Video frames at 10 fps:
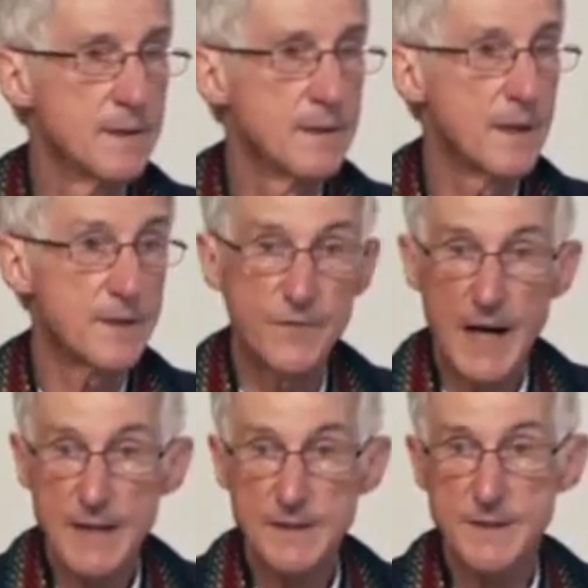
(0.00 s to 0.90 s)
Like
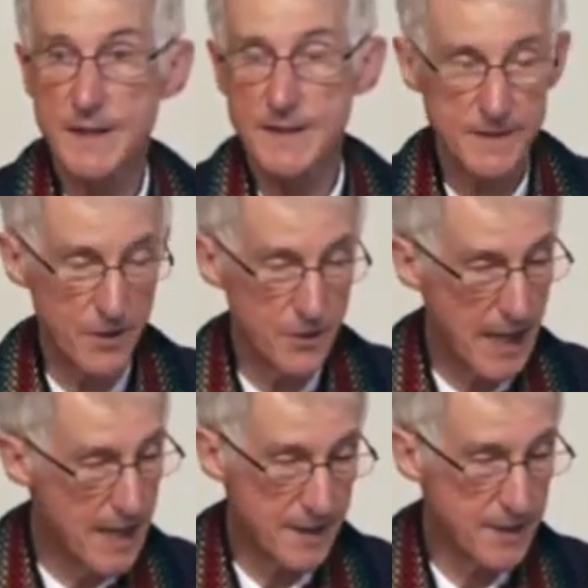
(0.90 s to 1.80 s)
Fox and
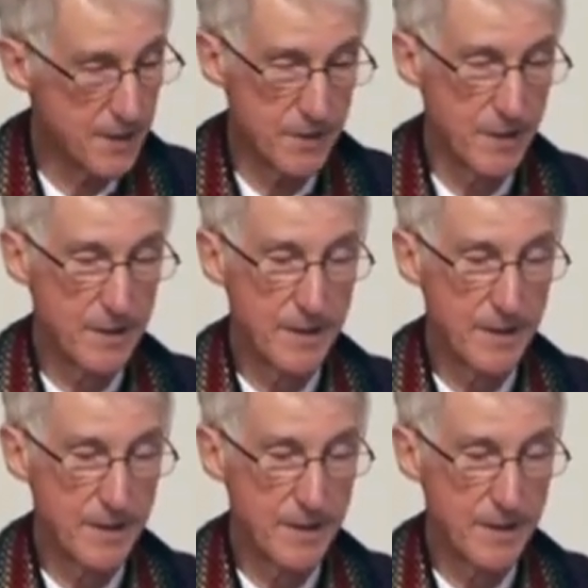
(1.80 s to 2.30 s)
O'Donohue,